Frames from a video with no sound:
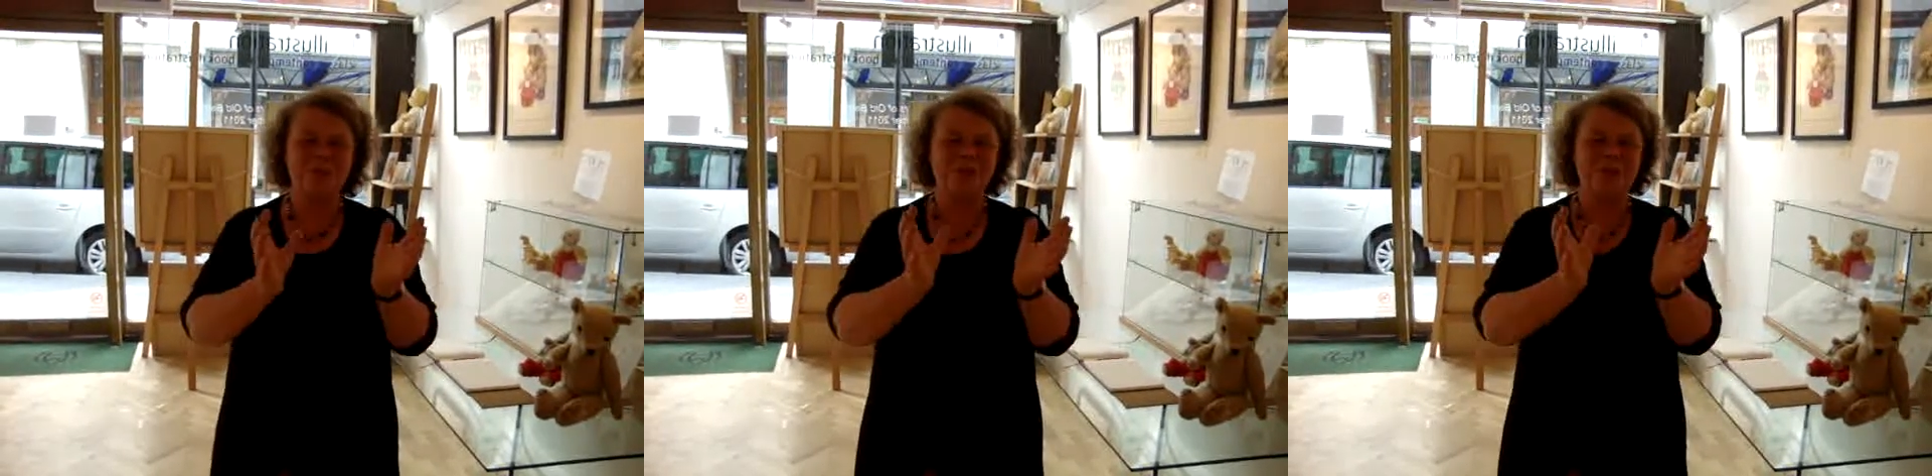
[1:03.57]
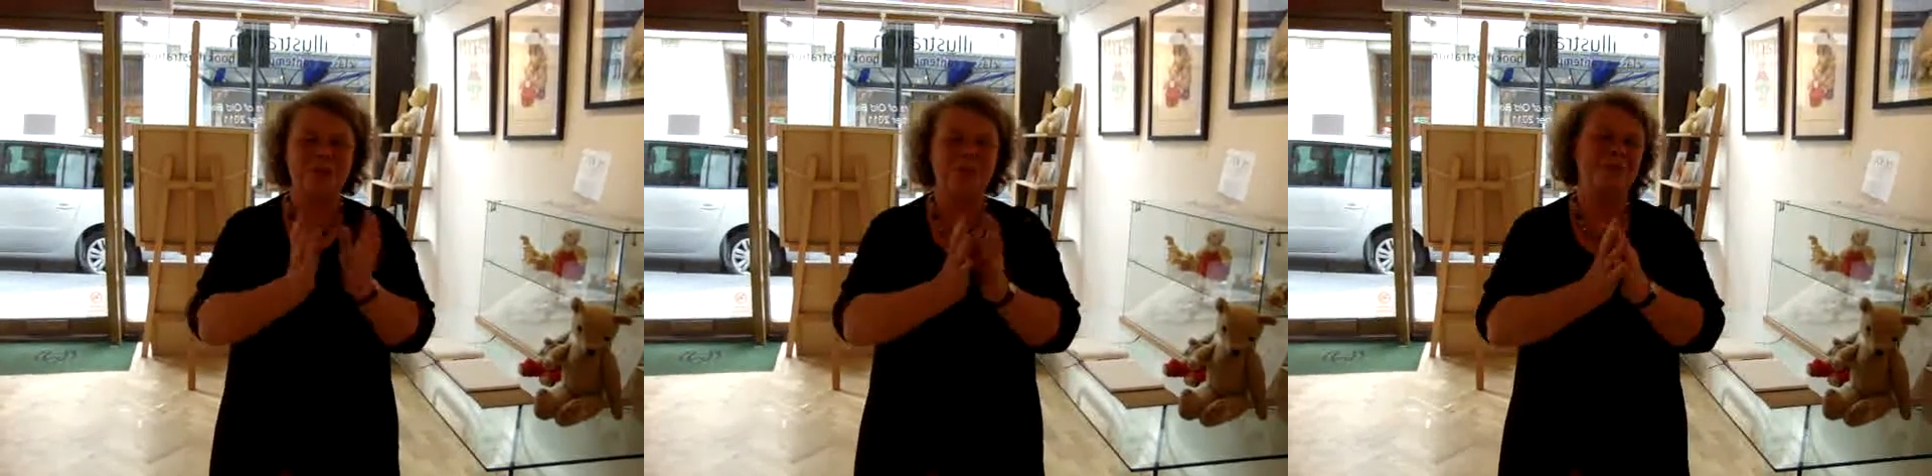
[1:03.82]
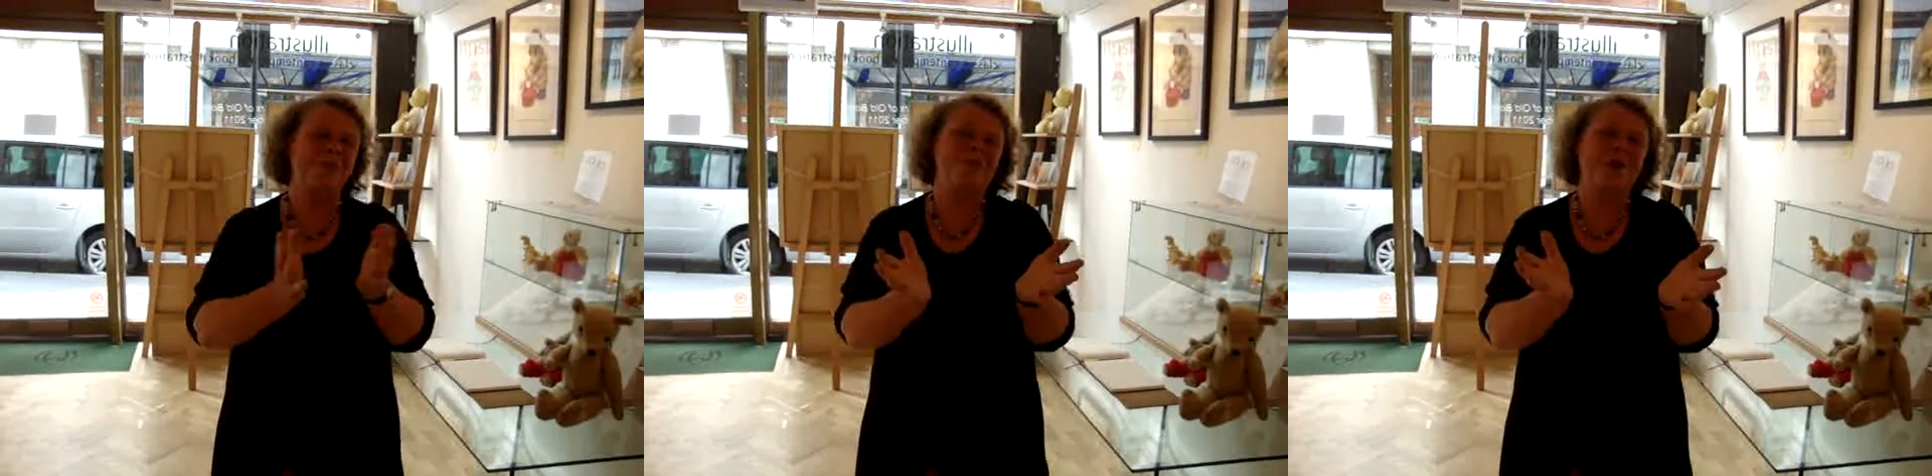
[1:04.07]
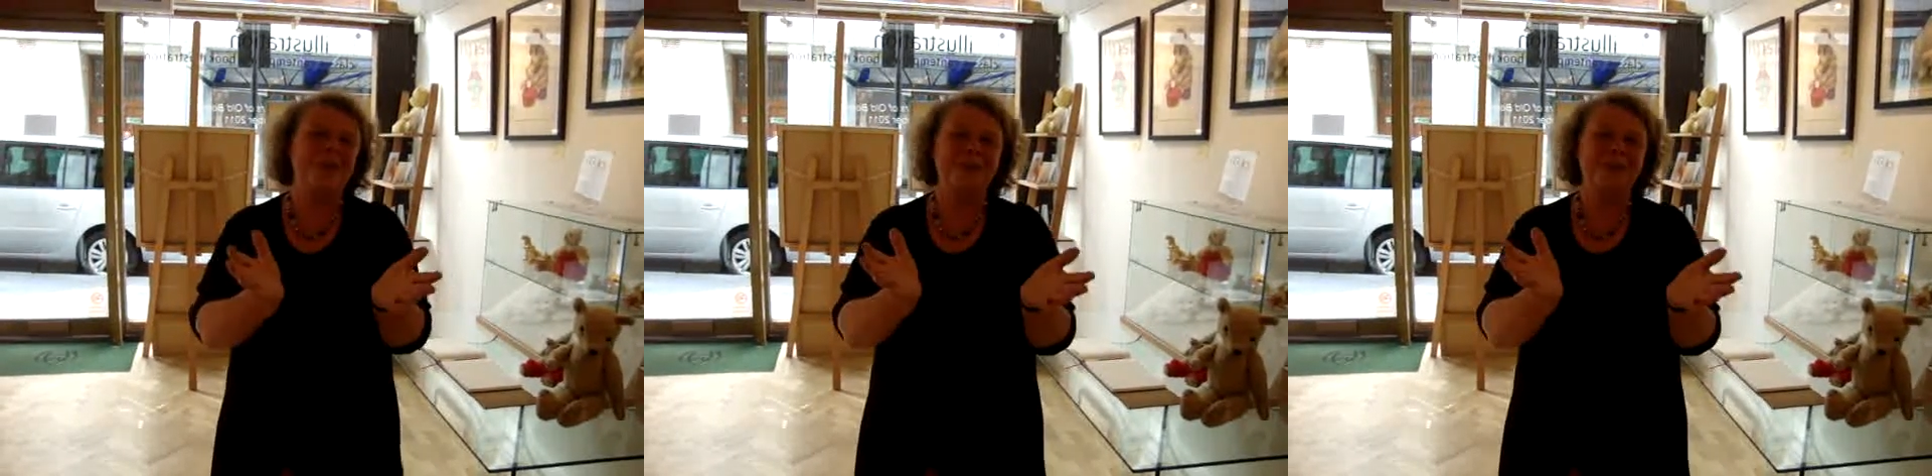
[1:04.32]
so this is
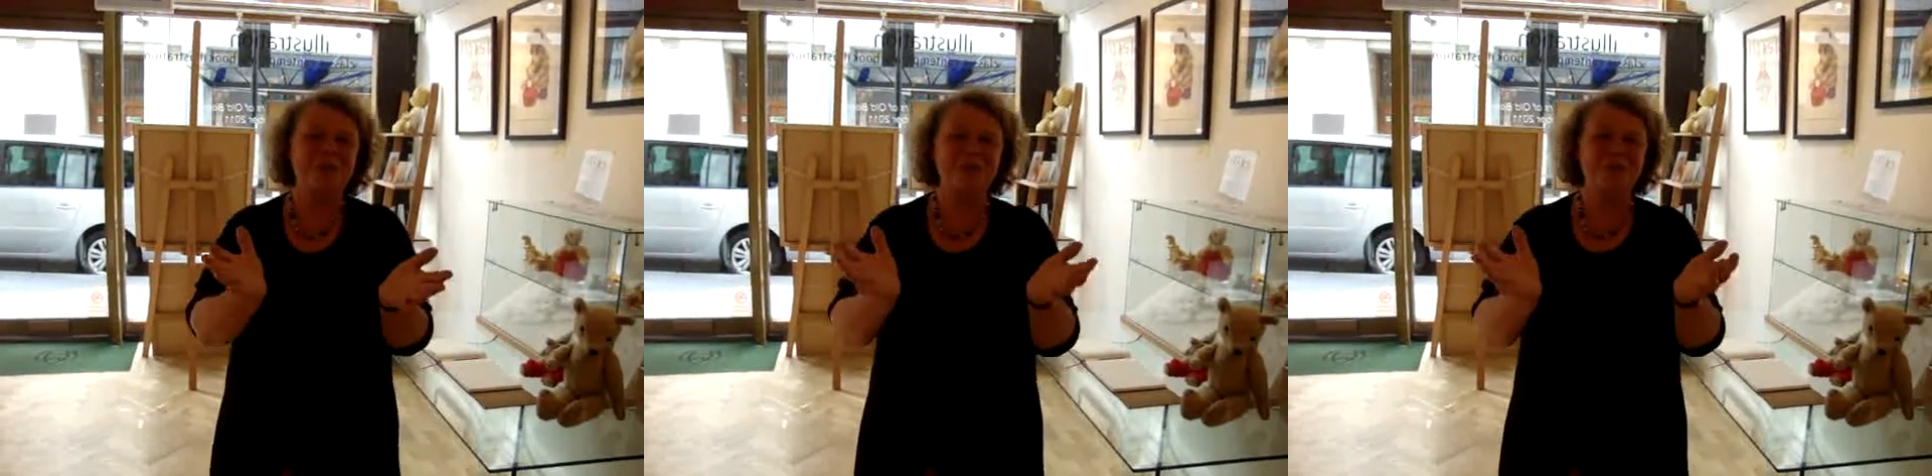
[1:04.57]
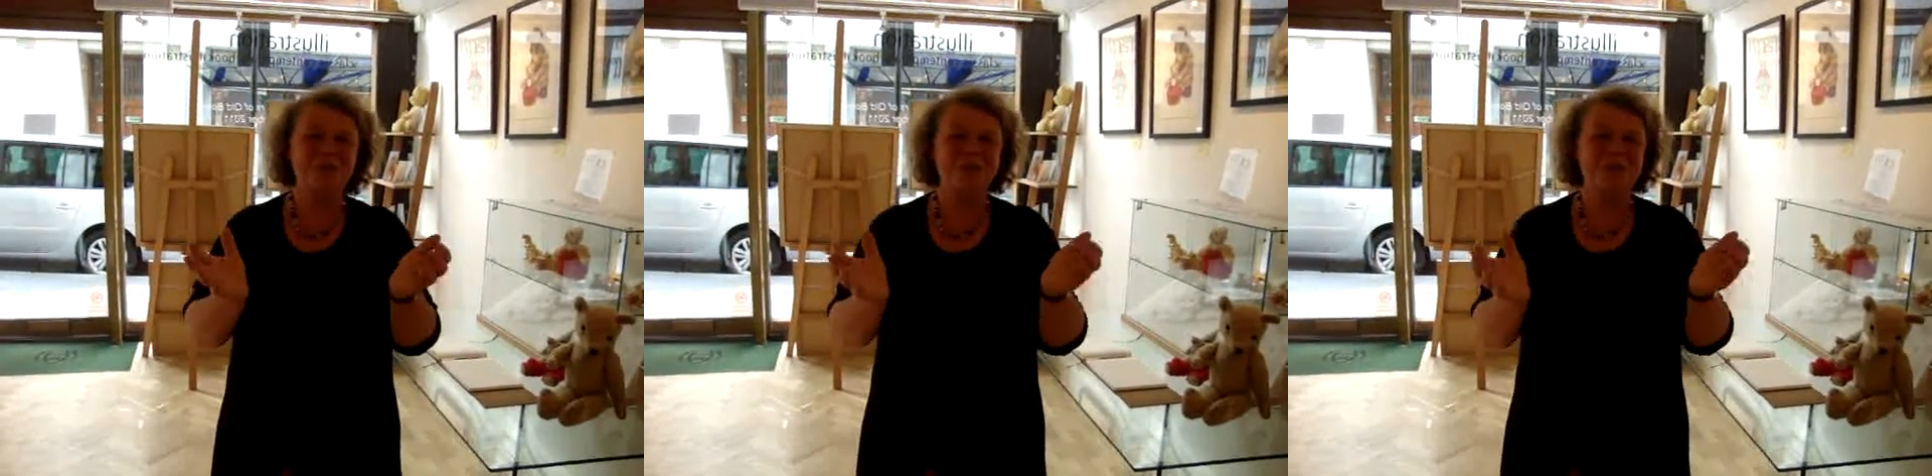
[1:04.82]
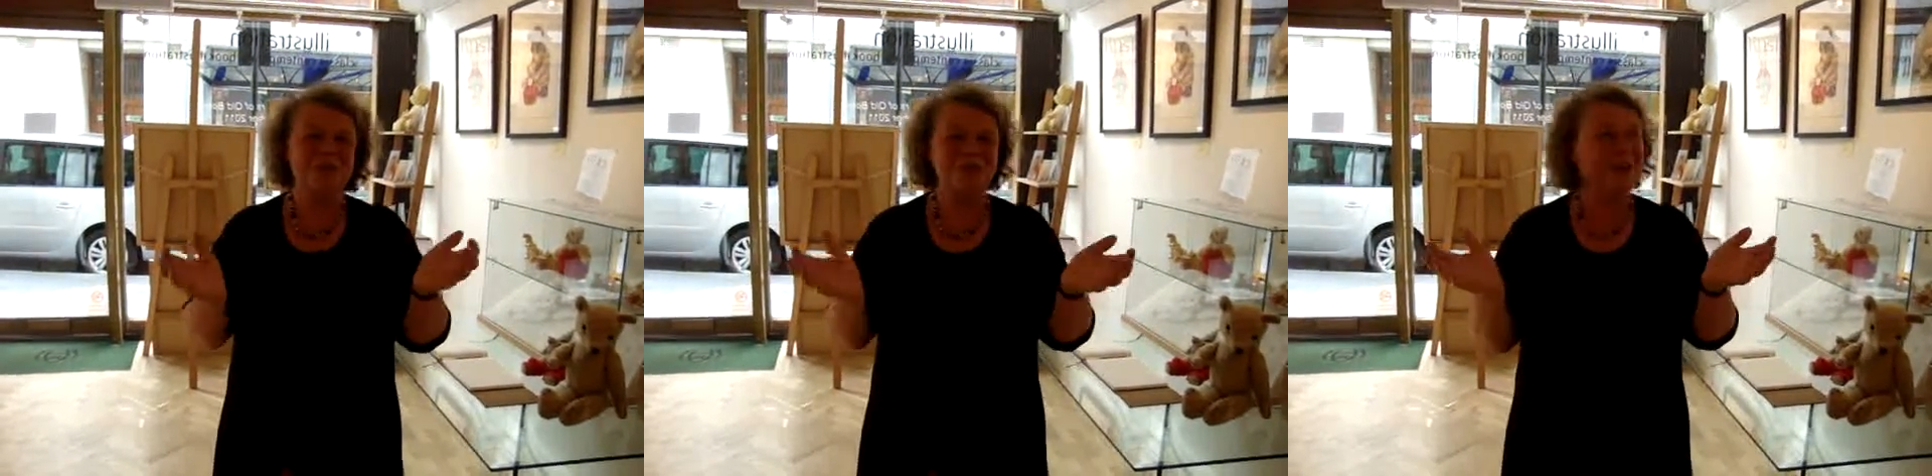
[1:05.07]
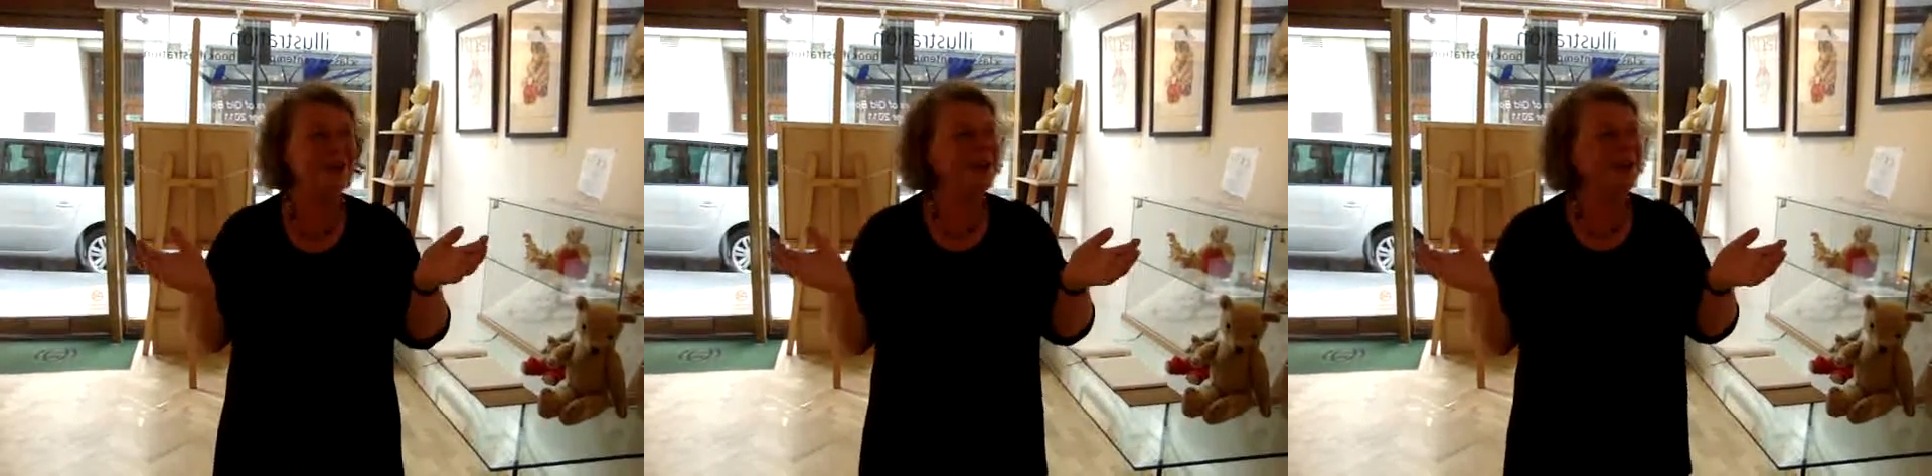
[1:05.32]
why I don't draw children.